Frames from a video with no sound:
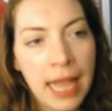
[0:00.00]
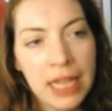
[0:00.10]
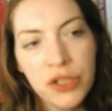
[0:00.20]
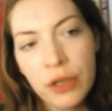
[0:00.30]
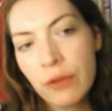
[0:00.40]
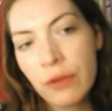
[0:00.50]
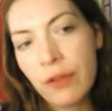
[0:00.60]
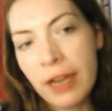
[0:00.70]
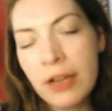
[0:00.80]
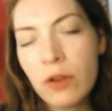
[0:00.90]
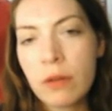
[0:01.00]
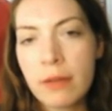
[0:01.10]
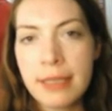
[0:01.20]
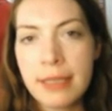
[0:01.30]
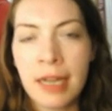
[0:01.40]
And you can feed all
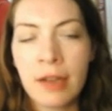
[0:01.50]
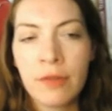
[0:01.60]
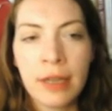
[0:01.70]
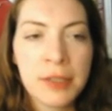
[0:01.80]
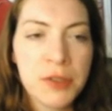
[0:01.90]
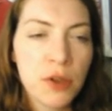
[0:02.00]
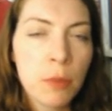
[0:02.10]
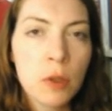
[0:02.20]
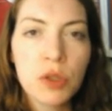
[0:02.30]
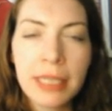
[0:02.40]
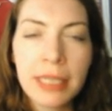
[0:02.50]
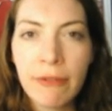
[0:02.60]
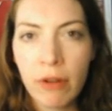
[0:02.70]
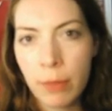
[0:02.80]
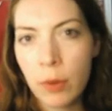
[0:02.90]
of this stuff into your module
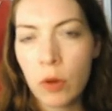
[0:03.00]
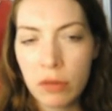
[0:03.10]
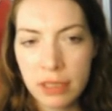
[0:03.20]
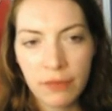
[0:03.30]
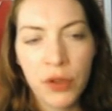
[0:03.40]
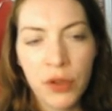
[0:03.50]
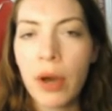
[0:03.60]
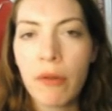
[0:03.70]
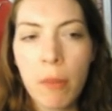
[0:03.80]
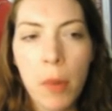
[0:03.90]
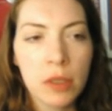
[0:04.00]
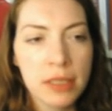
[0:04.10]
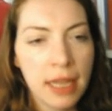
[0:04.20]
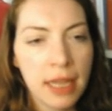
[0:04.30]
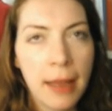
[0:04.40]
leader report if you are a
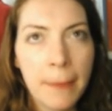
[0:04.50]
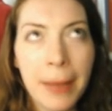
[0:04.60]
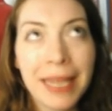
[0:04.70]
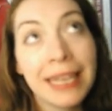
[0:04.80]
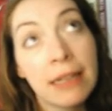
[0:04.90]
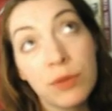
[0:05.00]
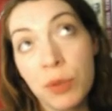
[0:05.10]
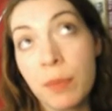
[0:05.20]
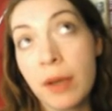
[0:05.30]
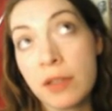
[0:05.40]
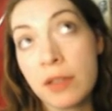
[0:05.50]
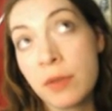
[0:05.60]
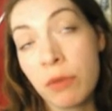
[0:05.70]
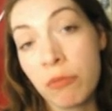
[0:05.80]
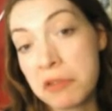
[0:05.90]
mod, and kill two
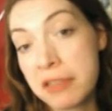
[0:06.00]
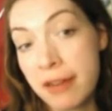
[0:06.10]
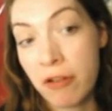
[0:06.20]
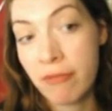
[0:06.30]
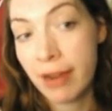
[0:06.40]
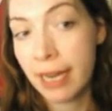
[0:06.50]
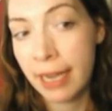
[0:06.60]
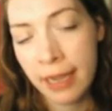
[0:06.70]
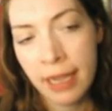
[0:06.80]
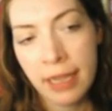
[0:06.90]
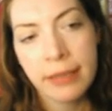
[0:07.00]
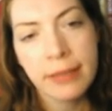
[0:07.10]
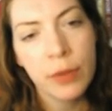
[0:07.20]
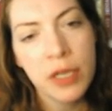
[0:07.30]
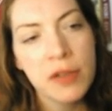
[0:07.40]
birds with one stone, really.
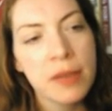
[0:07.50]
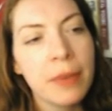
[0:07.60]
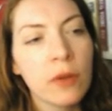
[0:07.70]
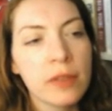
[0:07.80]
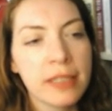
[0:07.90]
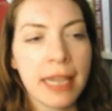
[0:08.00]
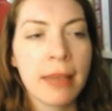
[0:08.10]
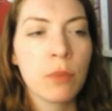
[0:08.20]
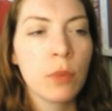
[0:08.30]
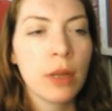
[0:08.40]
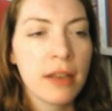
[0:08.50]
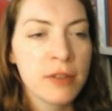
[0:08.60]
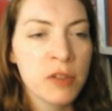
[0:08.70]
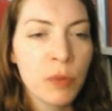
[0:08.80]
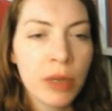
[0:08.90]
So when you submit your scheme, we'll
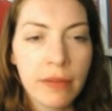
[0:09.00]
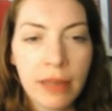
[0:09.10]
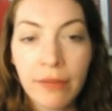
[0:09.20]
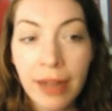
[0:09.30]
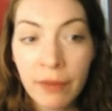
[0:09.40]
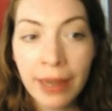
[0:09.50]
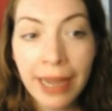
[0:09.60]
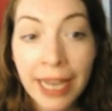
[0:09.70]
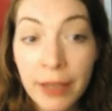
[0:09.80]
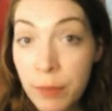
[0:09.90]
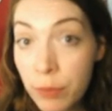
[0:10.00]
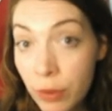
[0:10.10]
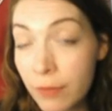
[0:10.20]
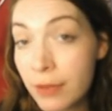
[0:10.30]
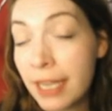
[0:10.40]
ask you to briefly evaluate how you've
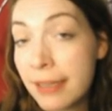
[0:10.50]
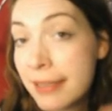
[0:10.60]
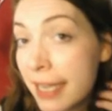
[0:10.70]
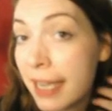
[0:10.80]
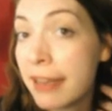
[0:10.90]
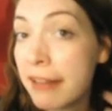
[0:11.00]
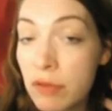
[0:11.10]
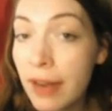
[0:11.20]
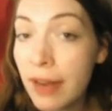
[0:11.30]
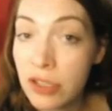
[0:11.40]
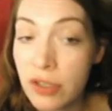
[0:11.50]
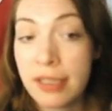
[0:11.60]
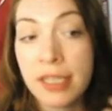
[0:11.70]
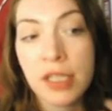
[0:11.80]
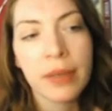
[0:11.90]
improved it and taking these
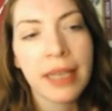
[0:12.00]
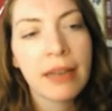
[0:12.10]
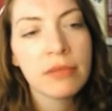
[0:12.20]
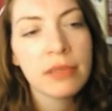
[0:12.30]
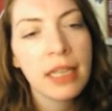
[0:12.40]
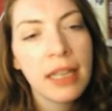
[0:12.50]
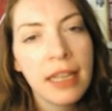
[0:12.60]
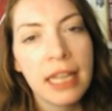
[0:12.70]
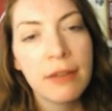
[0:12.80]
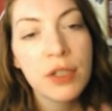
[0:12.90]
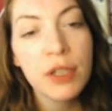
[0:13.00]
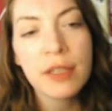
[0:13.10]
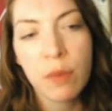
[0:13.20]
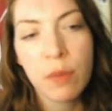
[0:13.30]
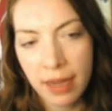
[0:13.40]
reflections into account. If you do
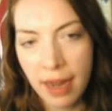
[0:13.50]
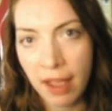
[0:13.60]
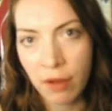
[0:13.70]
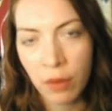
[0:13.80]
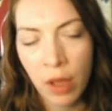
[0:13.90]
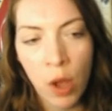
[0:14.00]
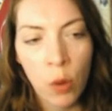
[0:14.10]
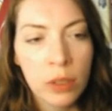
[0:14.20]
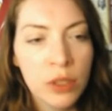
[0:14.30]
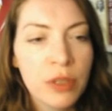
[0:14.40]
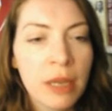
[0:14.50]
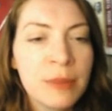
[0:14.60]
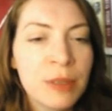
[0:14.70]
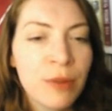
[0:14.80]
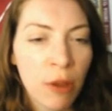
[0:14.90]
this work now, when you
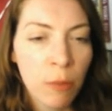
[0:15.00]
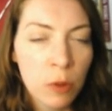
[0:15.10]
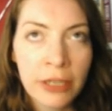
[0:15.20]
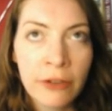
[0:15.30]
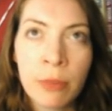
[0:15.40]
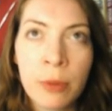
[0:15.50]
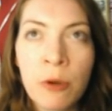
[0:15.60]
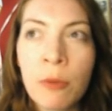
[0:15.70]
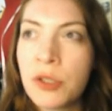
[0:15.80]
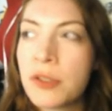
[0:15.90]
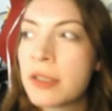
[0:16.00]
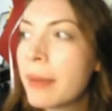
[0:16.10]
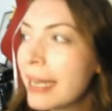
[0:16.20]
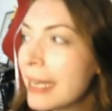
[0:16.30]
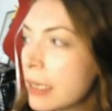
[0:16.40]
come to write your module leader report, which you submit a